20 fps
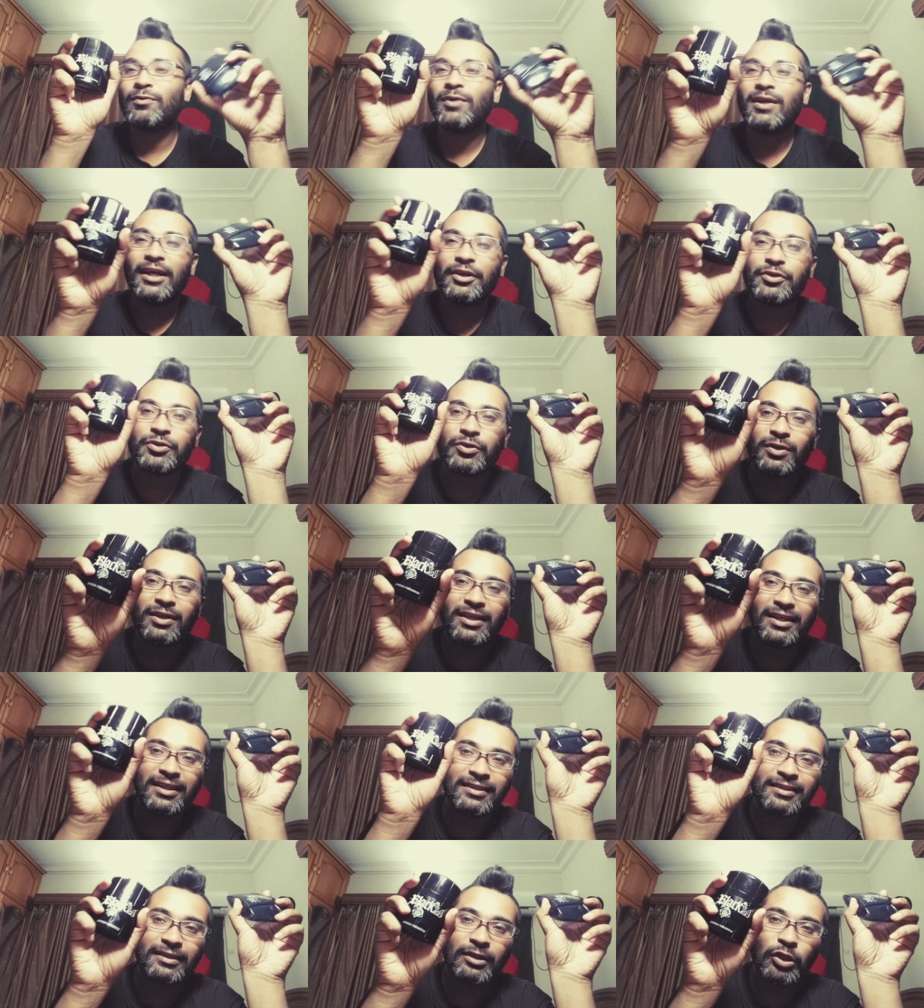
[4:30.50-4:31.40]
one actually
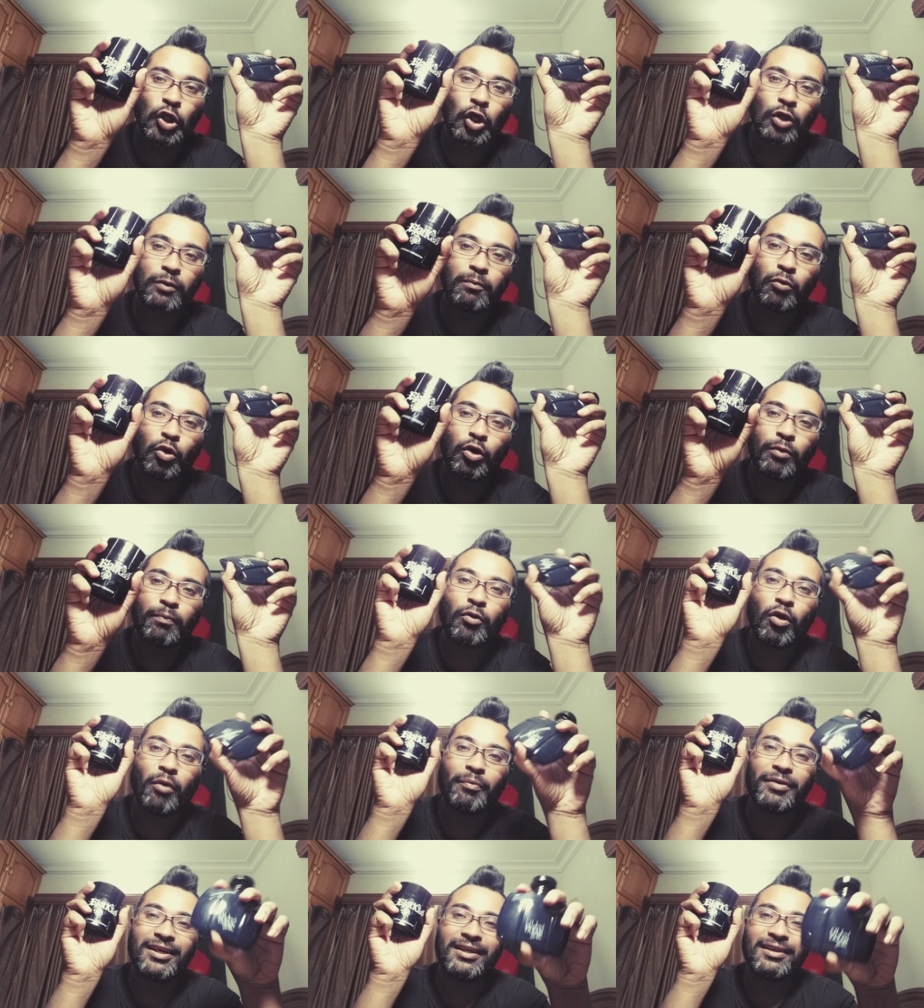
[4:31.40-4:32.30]
is a lot more
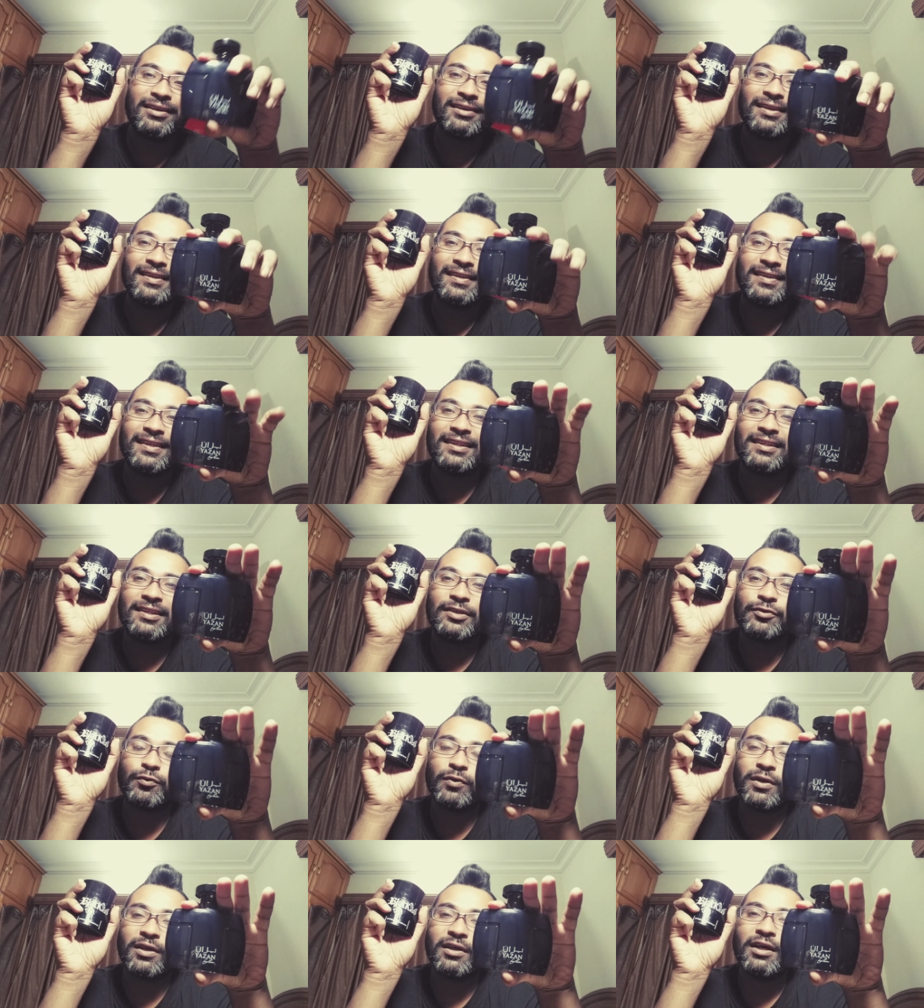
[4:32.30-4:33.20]
prominent than
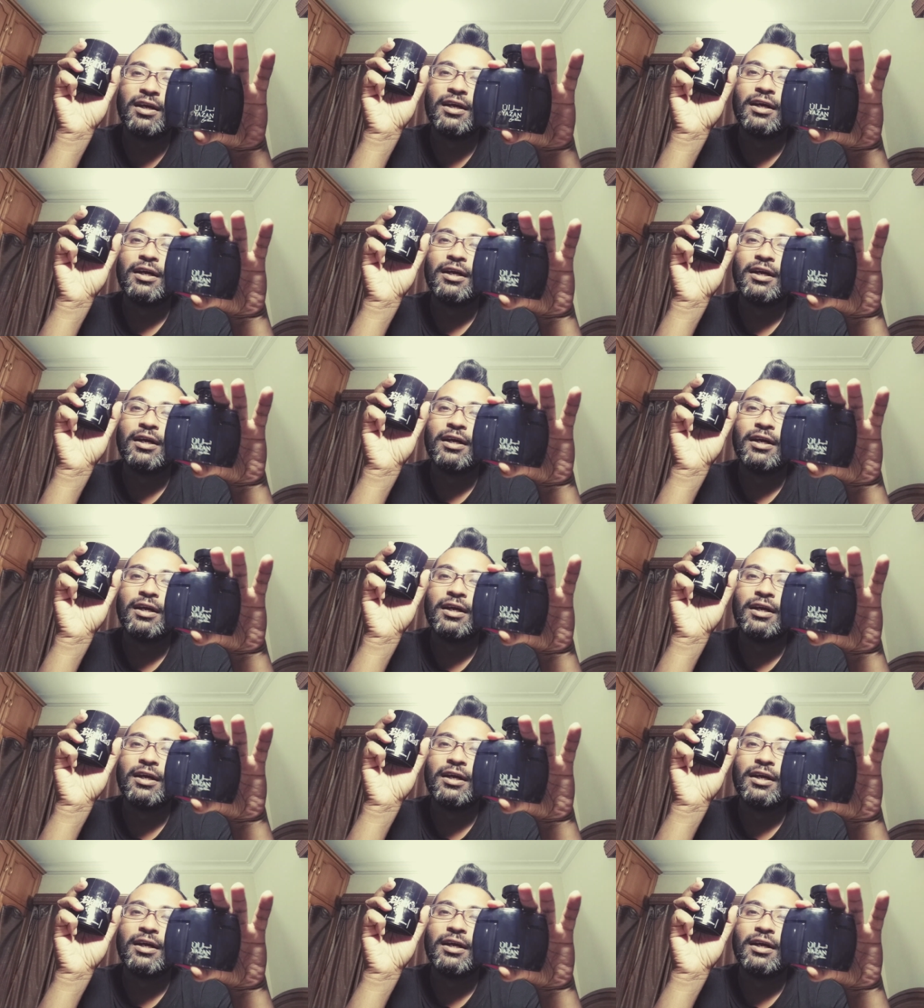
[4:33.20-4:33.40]
this one